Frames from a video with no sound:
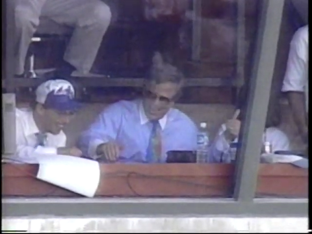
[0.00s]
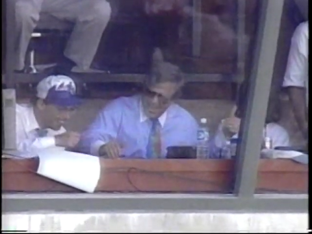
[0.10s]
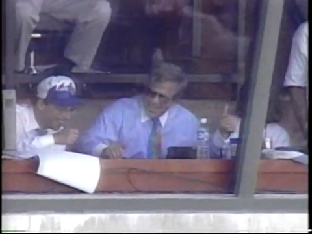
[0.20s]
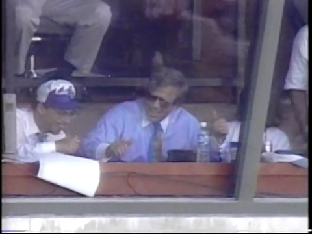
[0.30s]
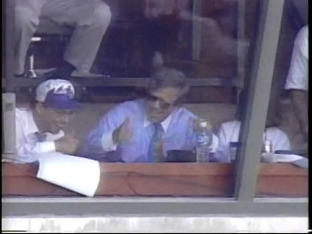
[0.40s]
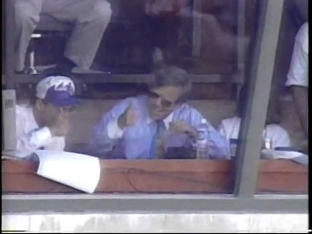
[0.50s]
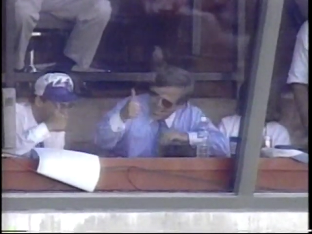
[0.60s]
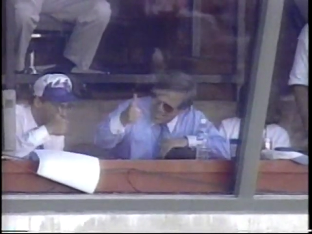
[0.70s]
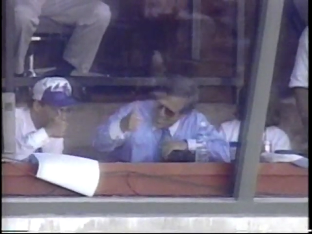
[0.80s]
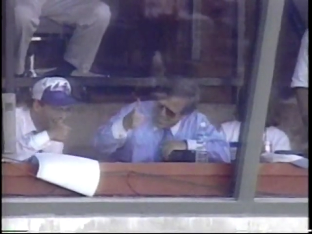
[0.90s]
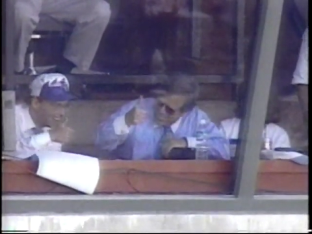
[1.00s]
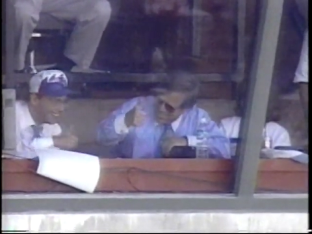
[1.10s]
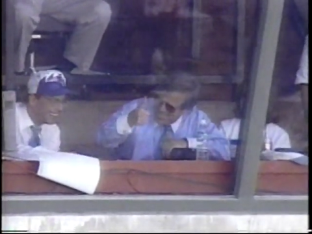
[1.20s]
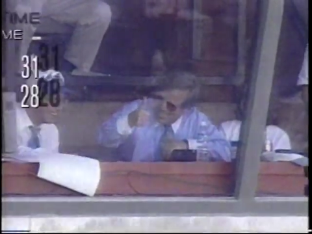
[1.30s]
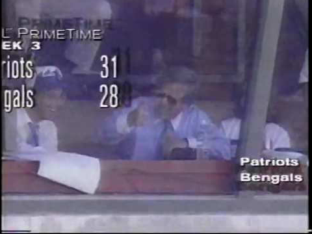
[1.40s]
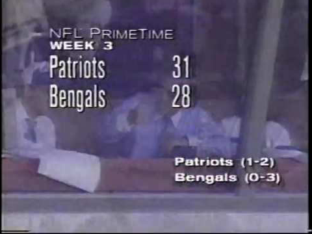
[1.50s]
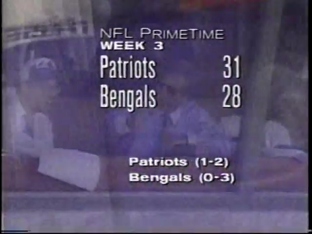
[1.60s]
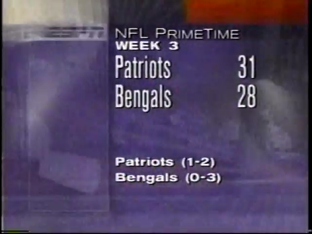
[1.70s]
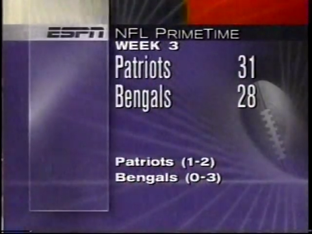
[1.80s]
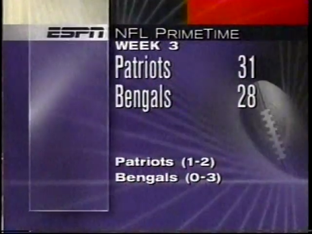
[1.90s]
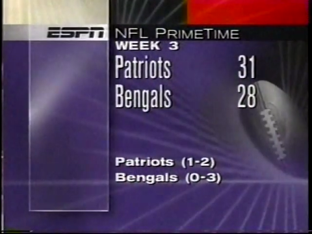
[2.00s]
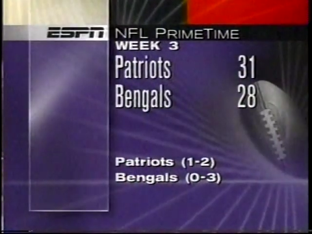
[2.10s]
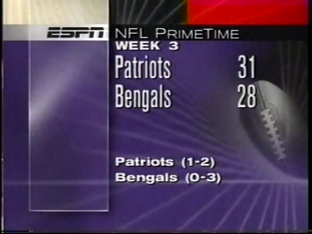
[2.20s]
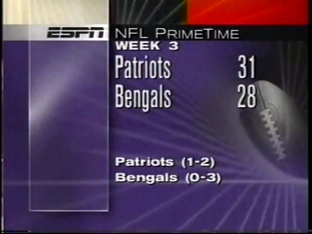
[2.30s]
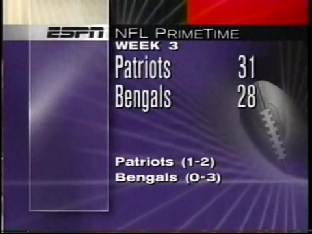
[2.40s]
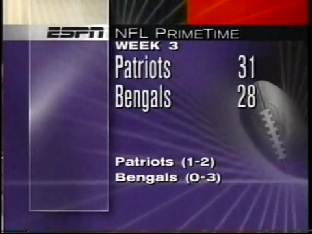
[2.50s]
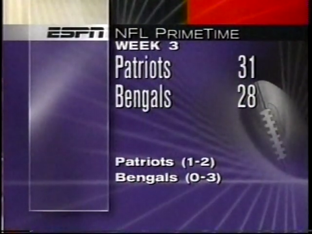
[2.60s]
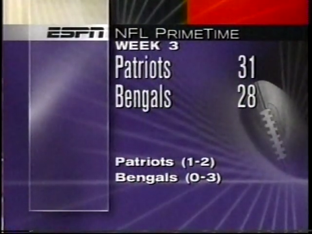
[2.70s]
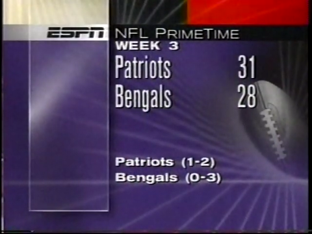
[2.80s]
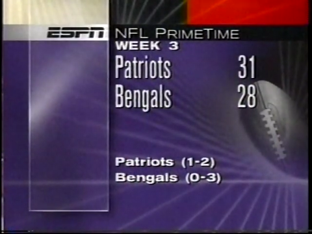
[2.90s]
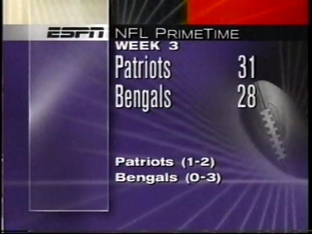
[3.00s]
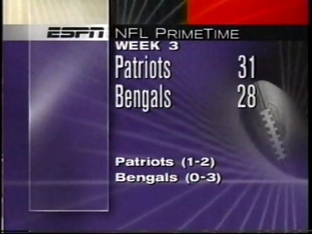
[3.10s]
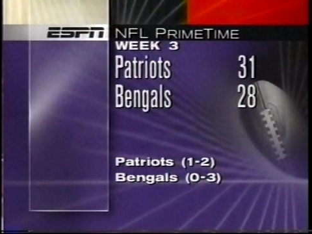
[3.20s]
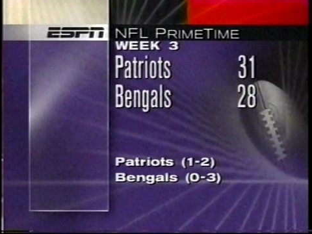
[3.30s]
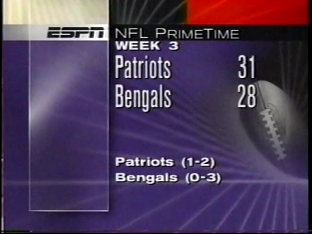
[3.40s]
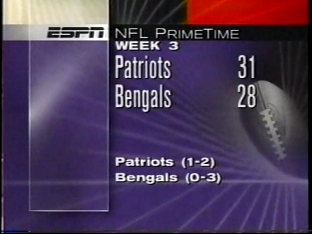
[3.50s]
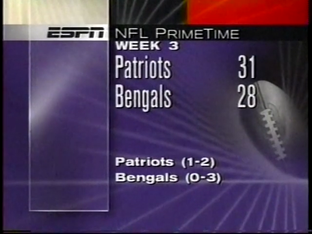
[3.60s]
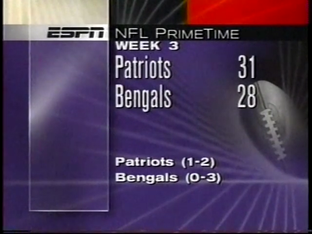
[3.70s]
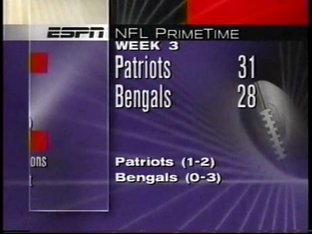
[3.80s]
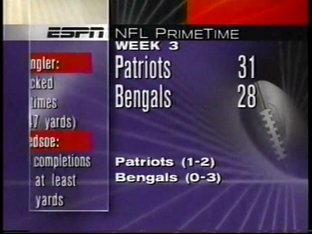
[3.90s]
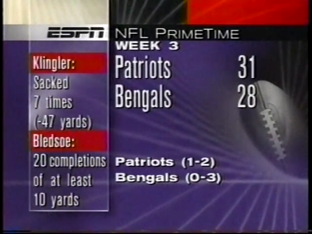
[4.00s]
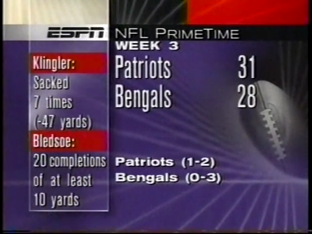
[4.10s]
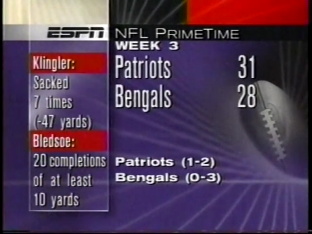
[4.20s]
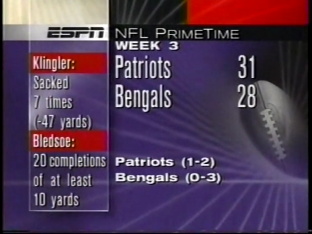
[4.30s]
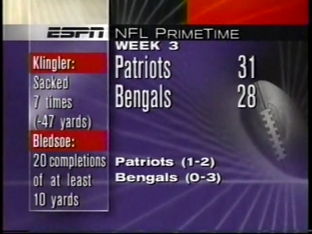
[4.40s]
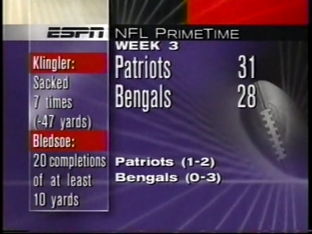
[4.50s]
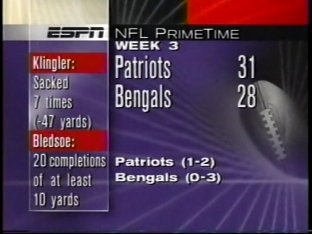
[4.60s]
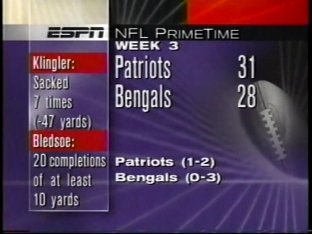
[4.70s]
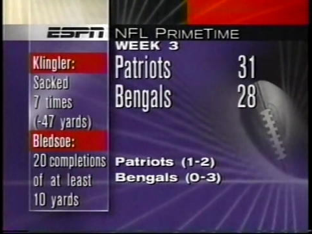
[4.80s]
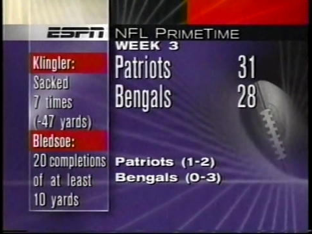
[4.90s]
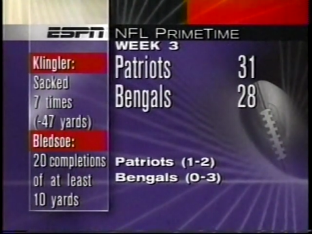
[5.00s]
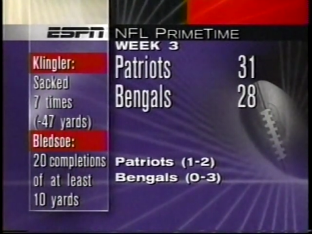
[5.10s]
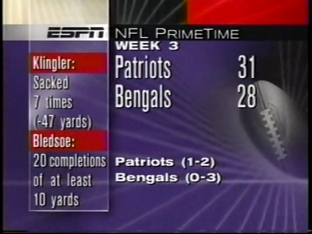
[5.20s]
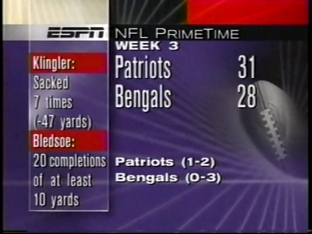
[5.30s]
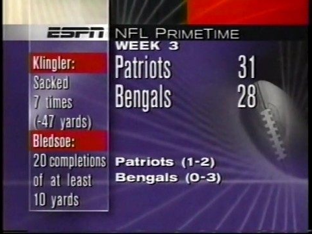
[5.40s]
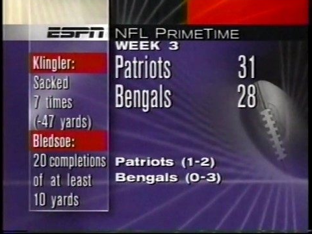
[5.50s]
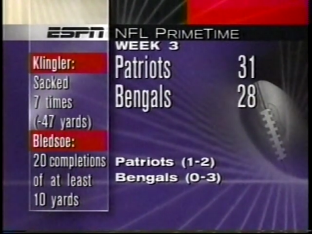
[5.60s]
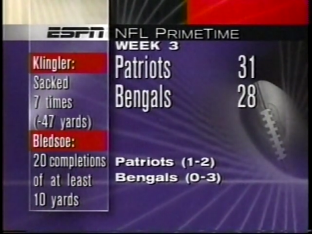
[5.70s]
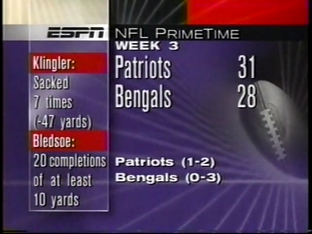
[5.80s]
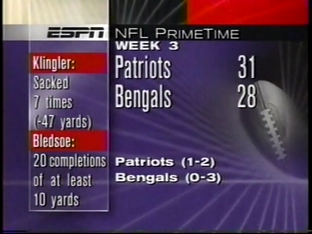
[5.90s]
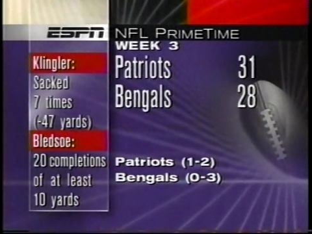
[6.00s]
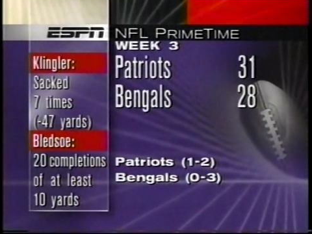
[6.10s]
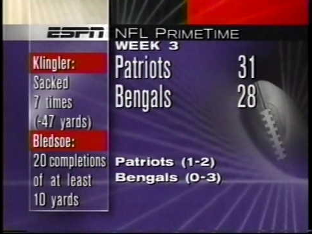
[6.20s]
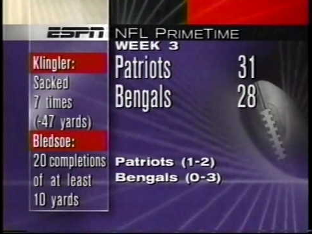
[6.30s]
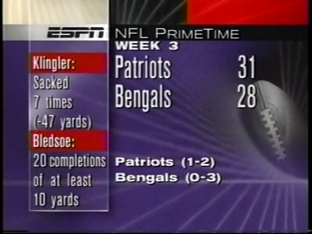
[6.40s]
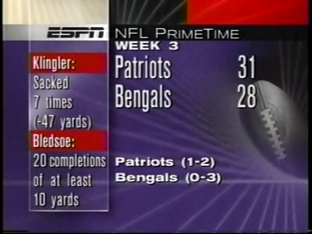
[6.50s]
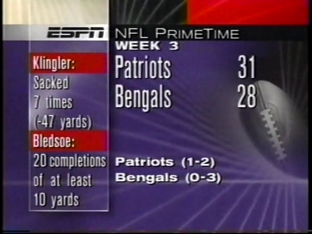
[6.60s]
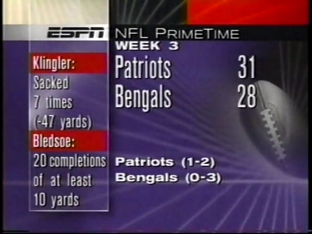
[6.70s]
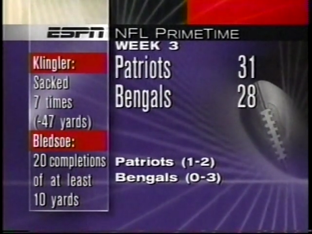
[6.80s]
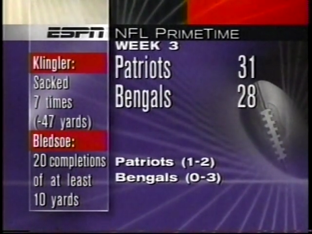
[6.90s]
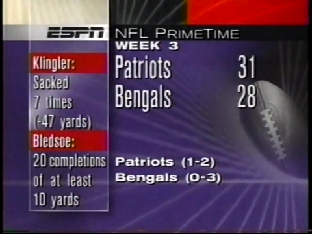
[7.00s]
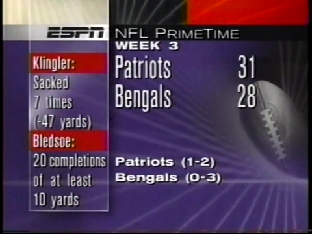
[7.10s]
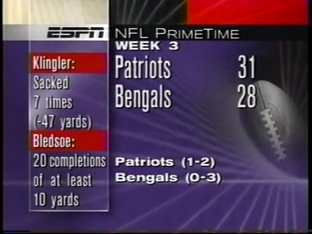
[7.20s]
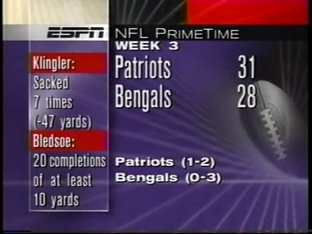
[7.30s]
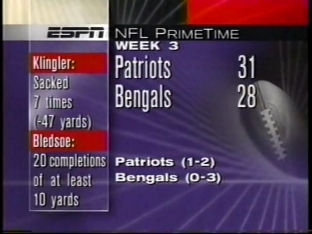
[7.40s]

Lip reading: Nobody's mouth can be seen.